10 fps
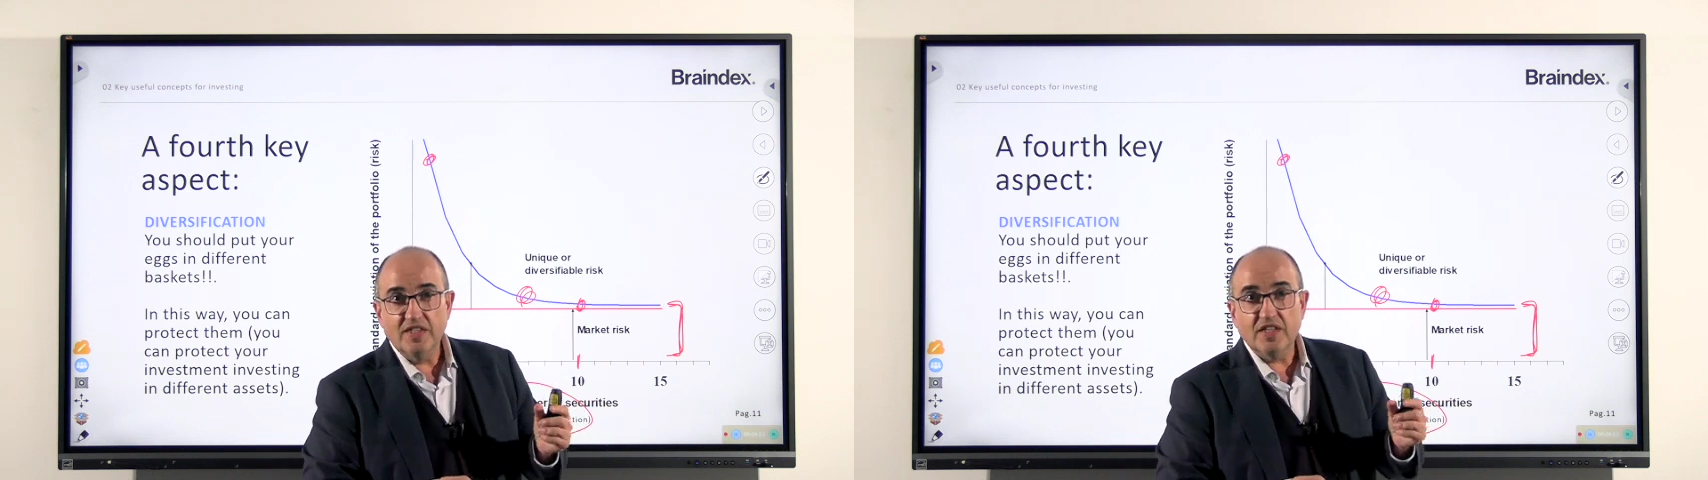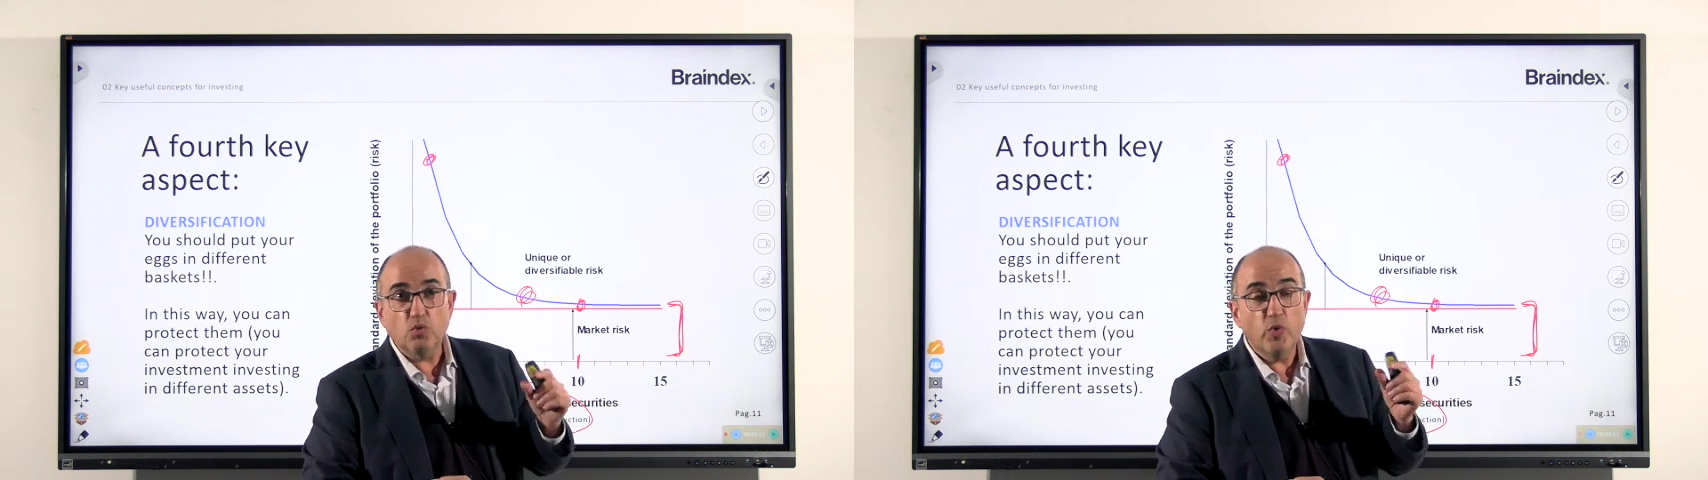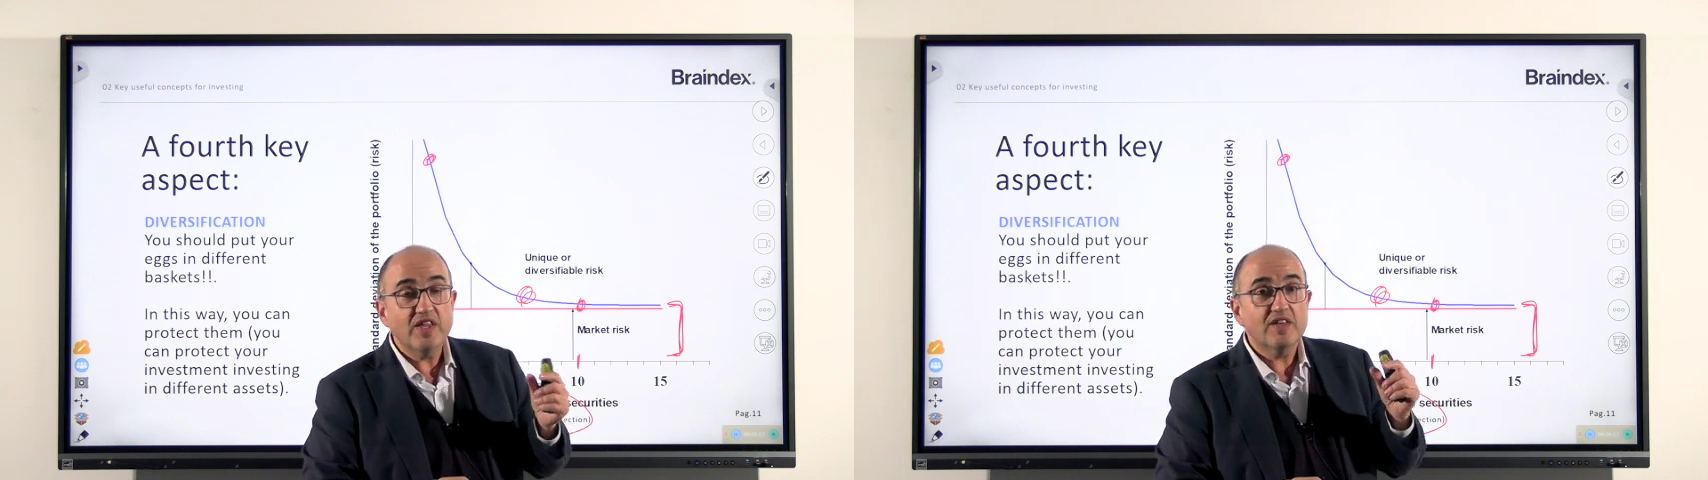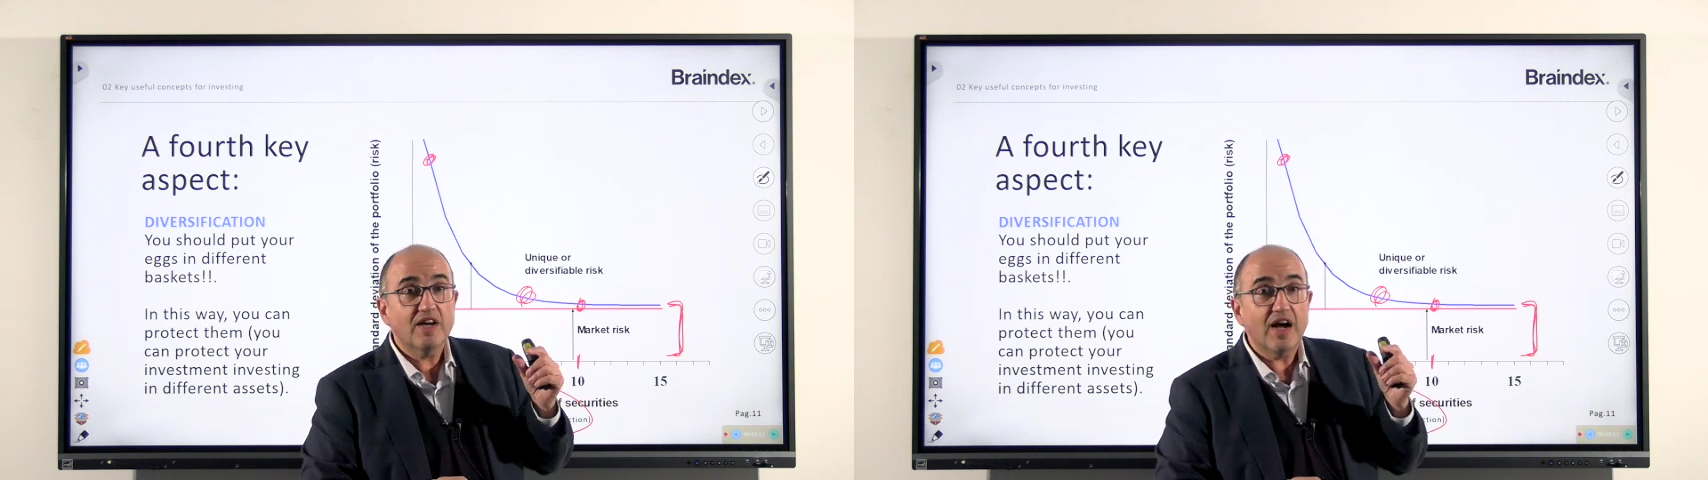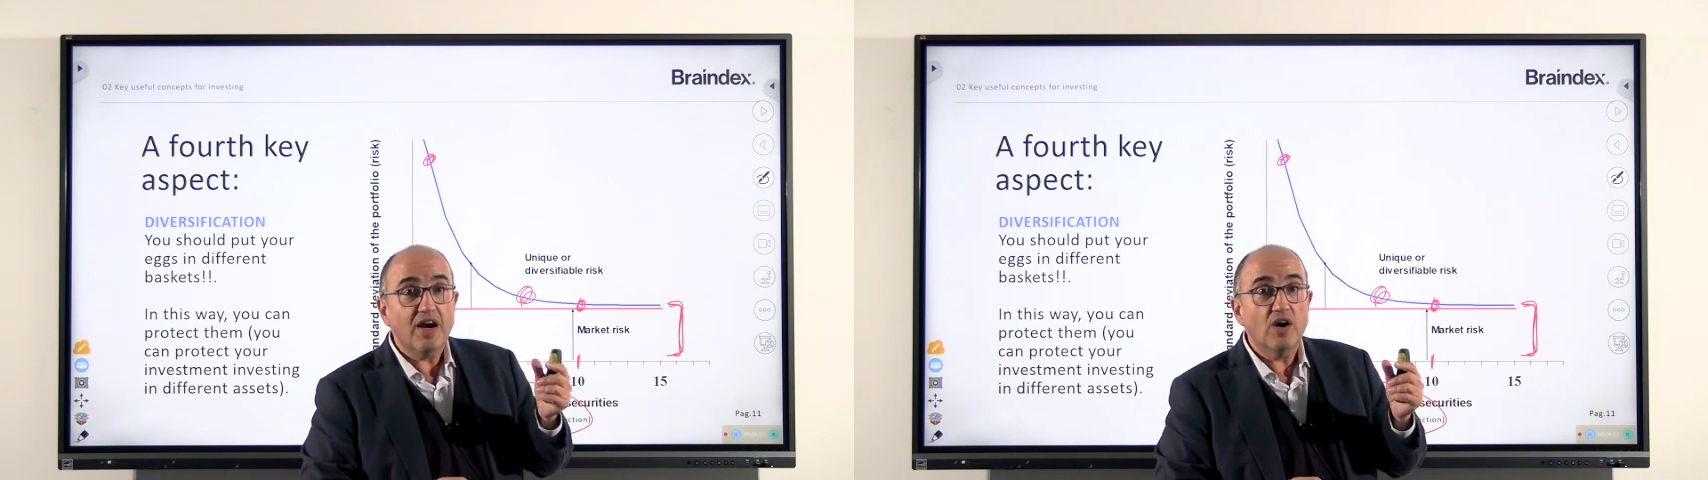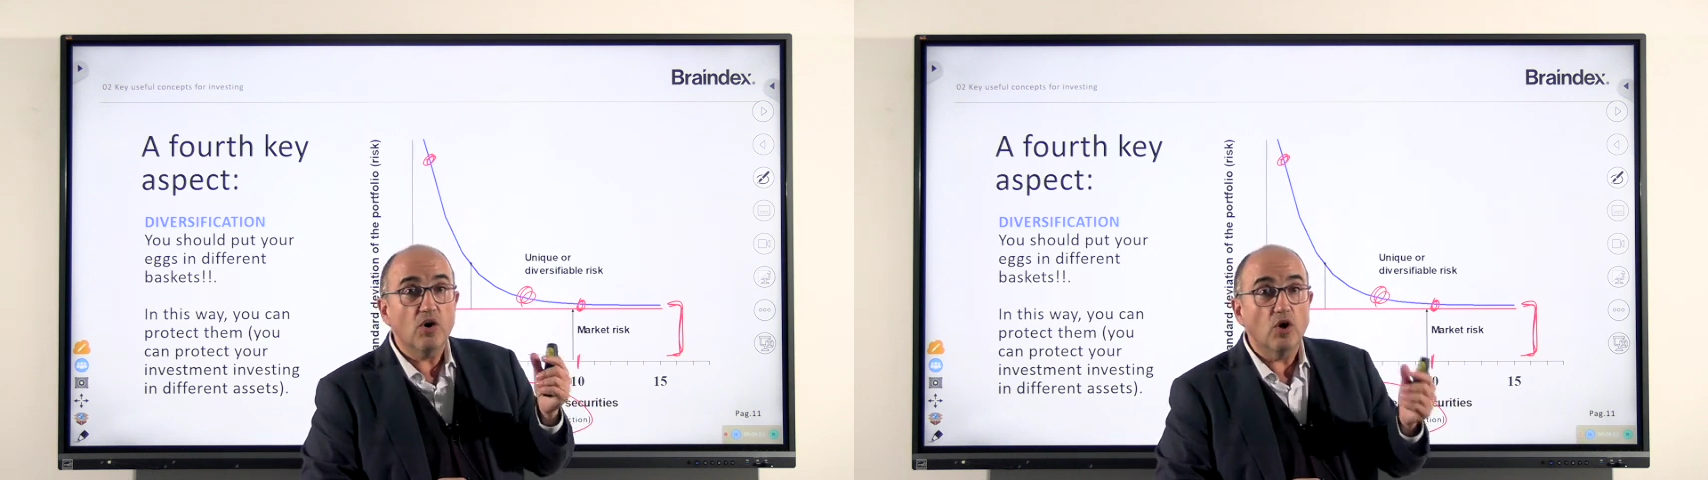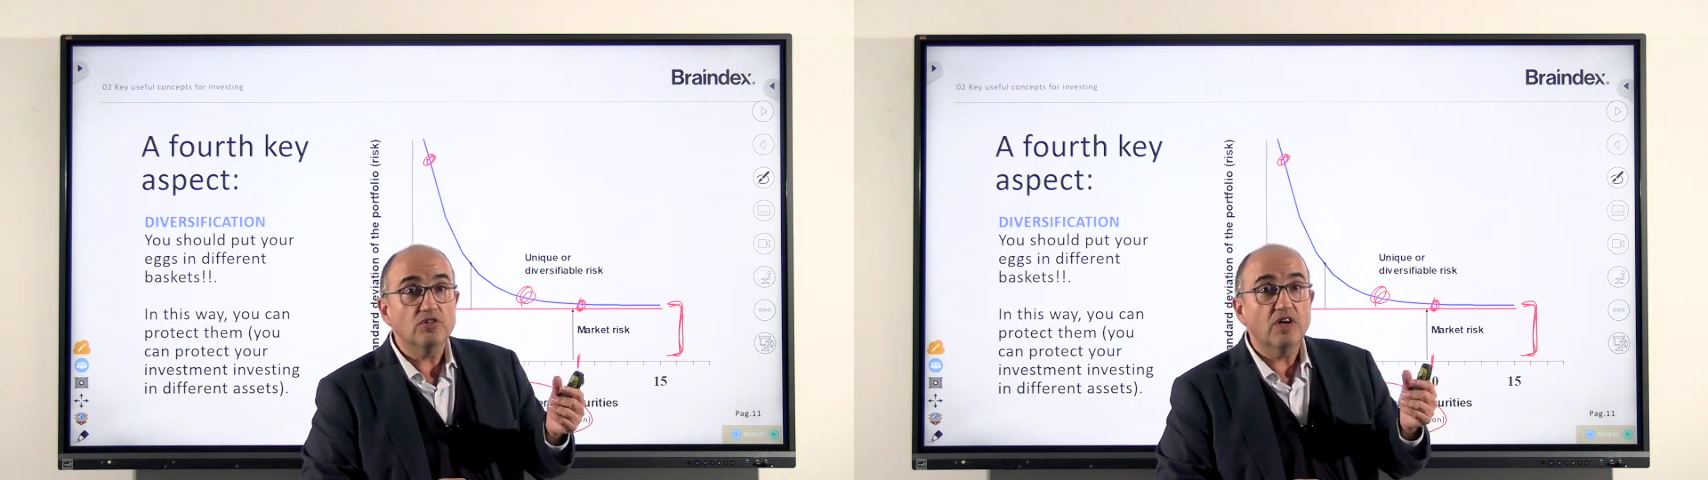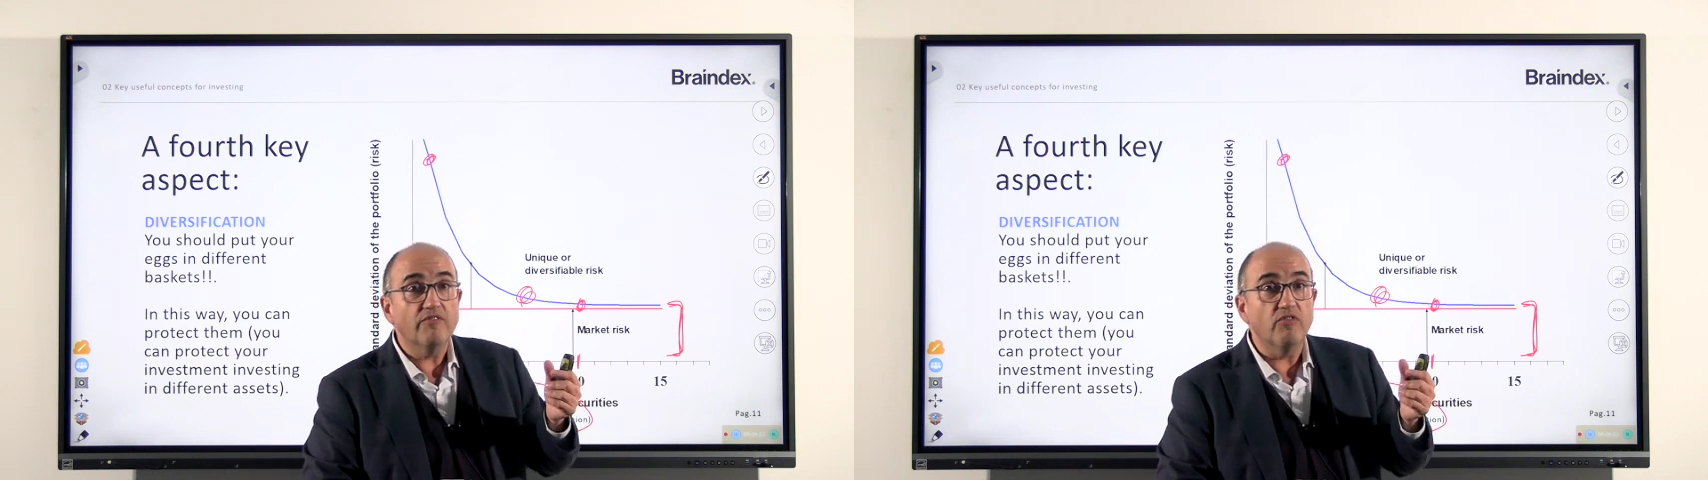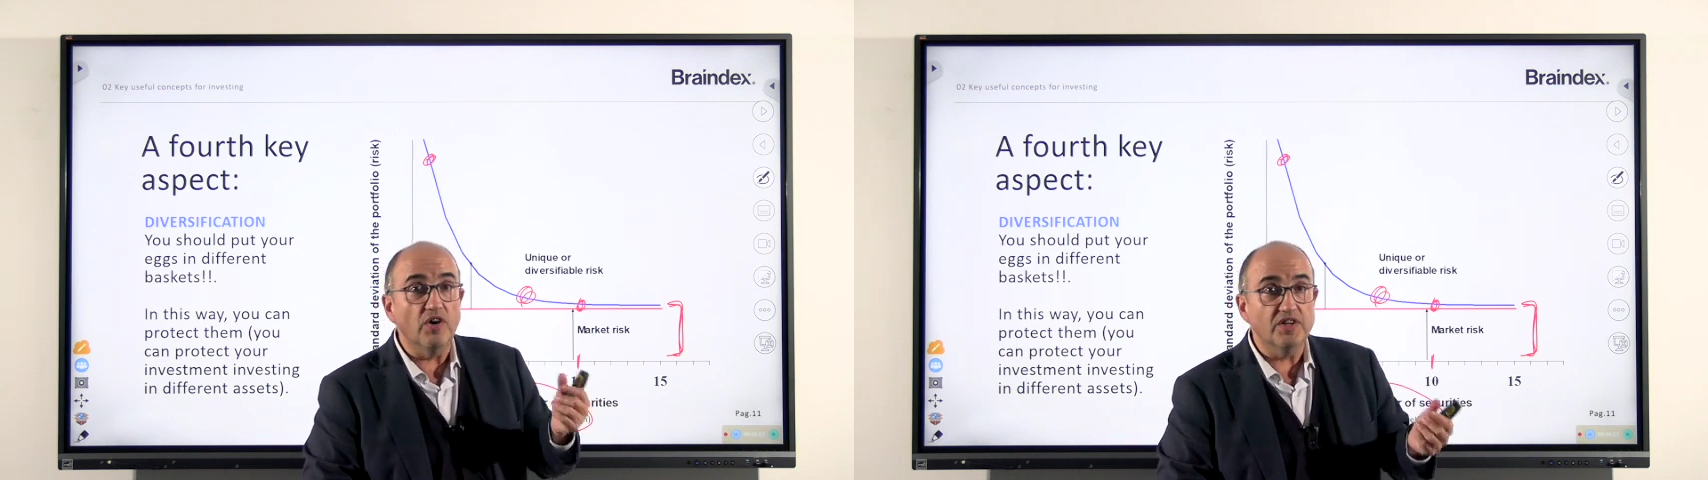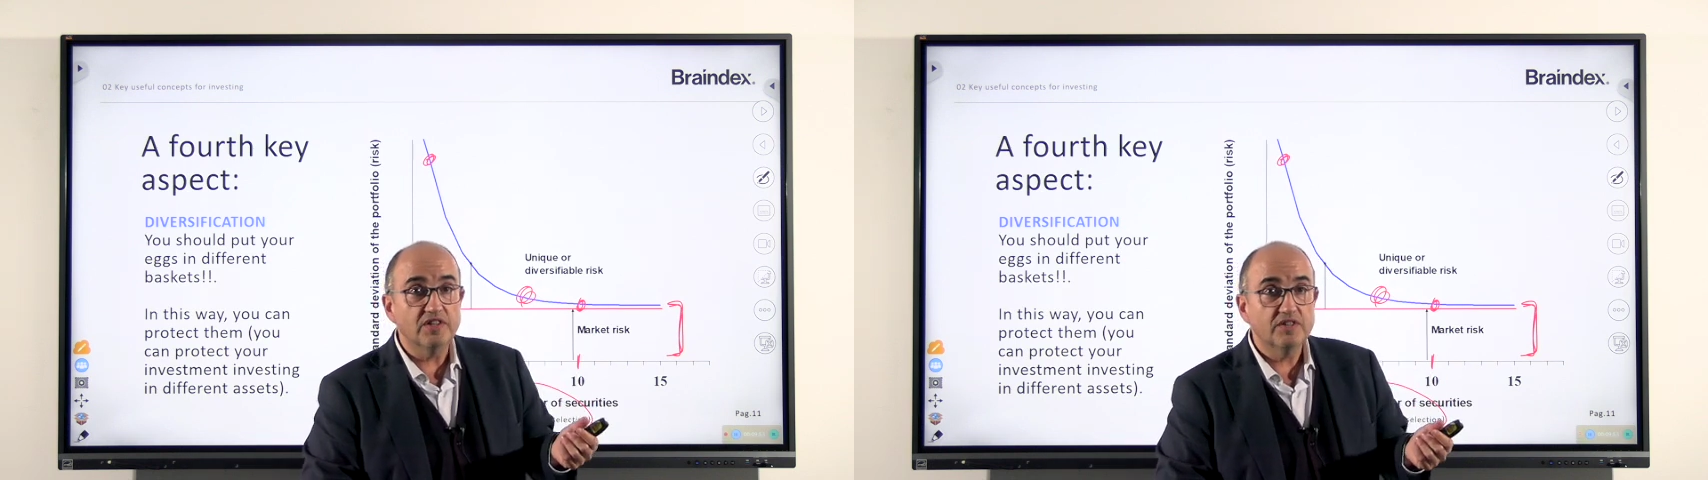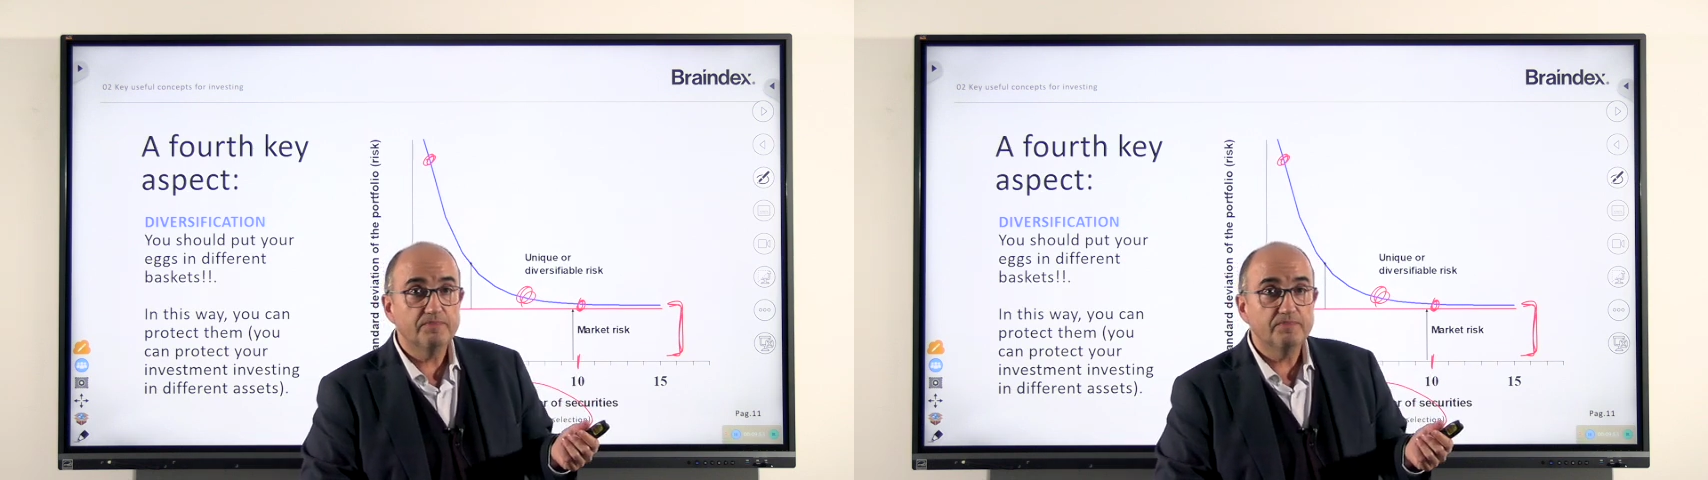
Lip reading: that we cannot avoid,